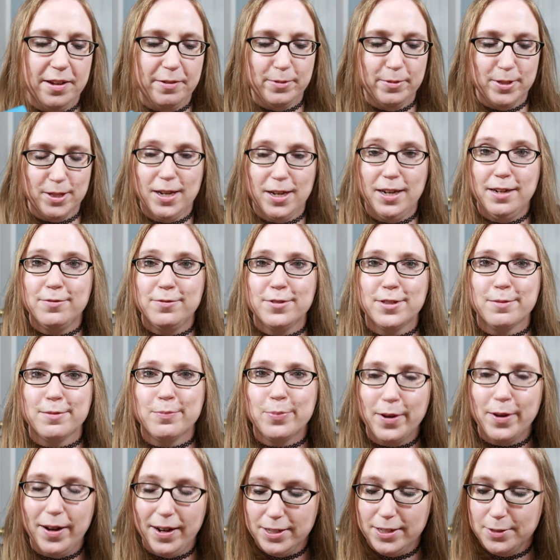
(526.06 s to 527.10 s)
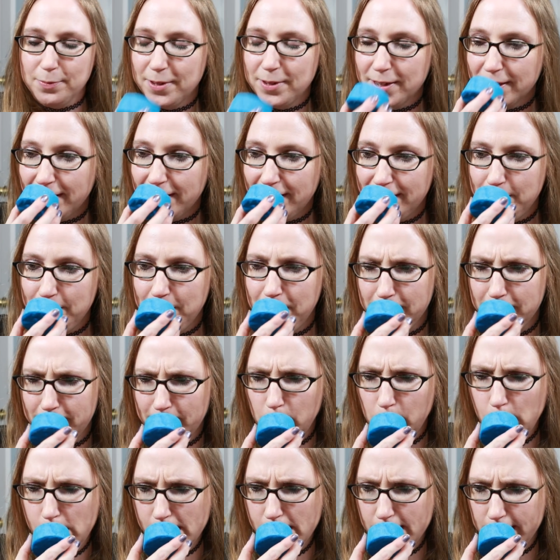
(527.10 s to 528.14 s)
It was kind of a surprise when I got in the mail. I was
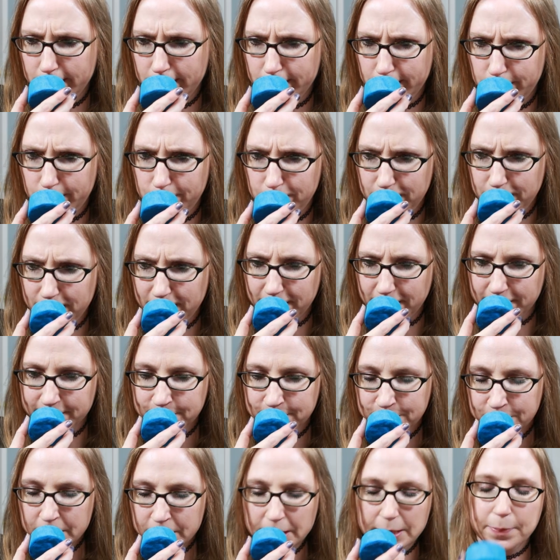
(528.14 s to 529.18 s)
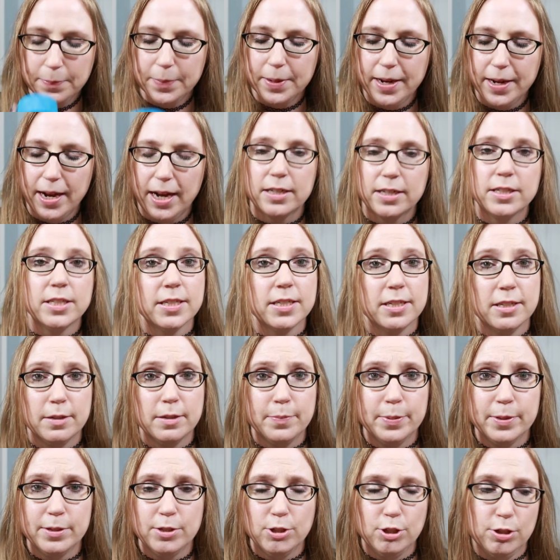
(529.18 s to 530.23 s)
like, what? There's two in here. But I accidentally
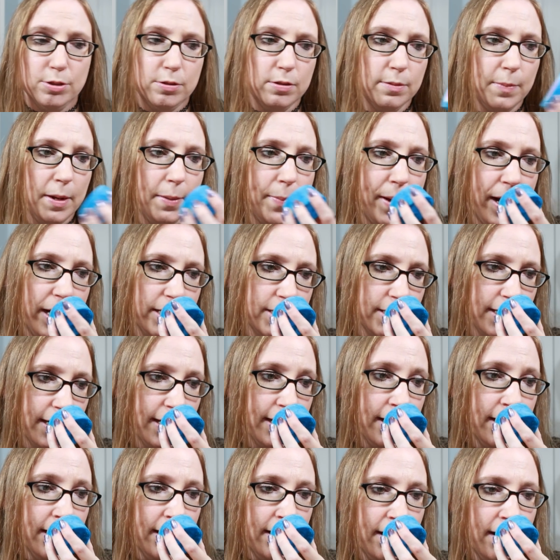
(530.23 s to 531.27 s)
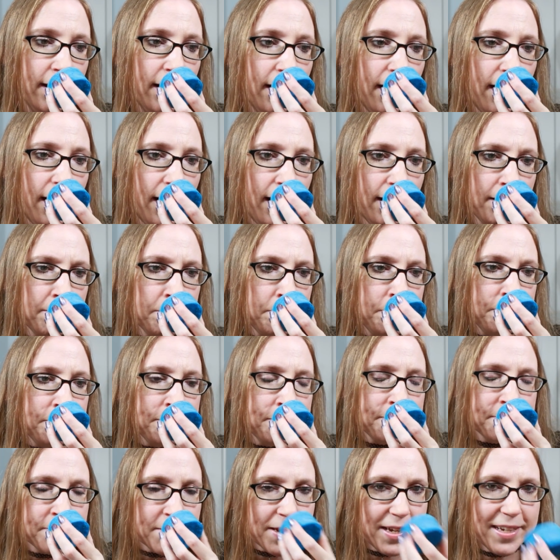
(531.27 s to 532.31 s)
put two in my basket. Um,
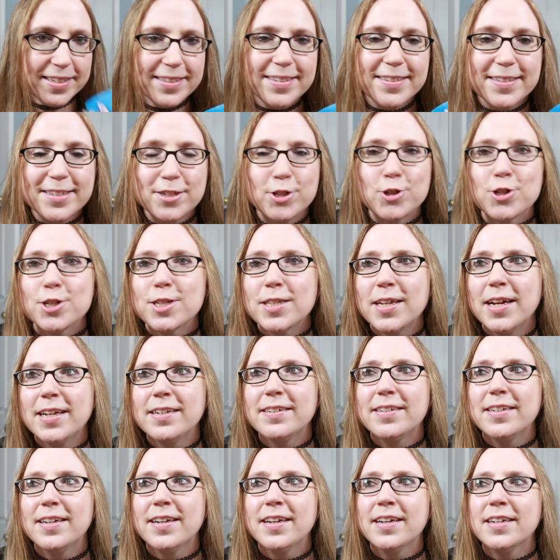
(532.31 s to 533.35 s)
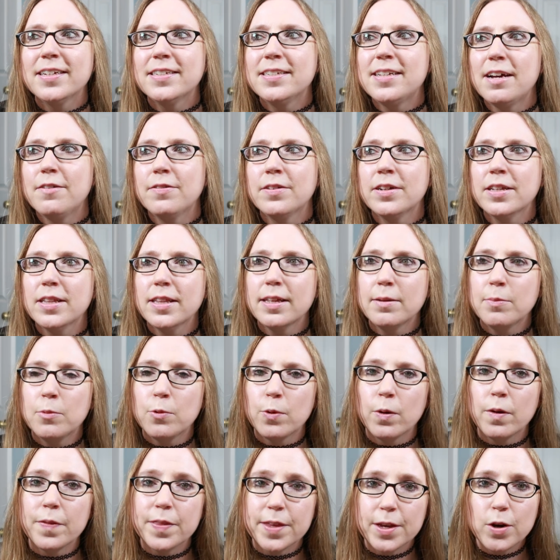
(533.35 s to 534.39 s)
it's a citrus scent. Definitely
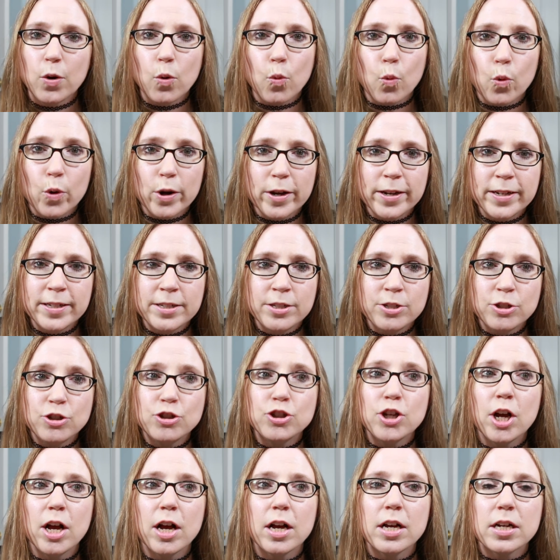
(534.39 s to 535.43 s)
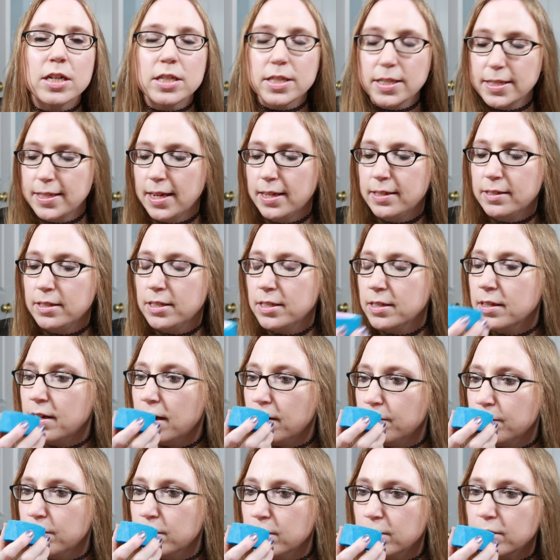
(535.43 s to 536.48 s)
more on the orange scent
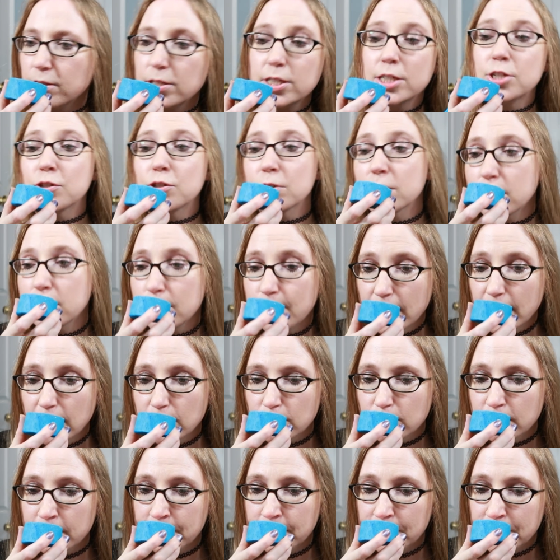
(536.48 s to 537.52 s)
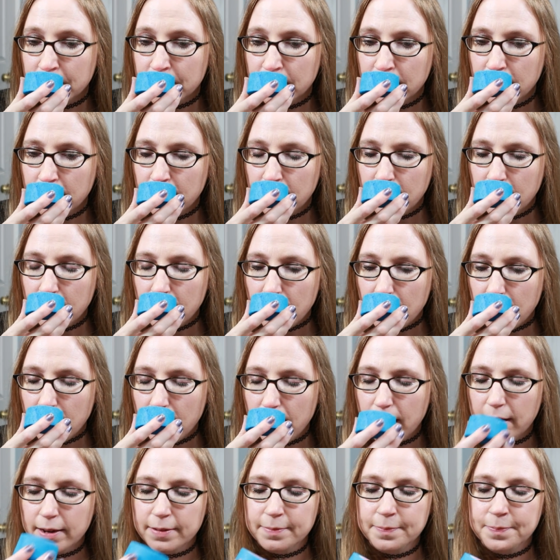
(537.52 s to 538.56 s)
of the citrus spectrum.
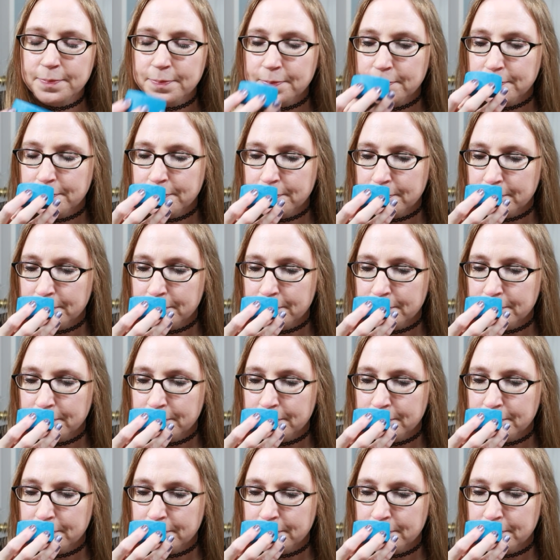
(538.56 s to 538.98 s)
Um...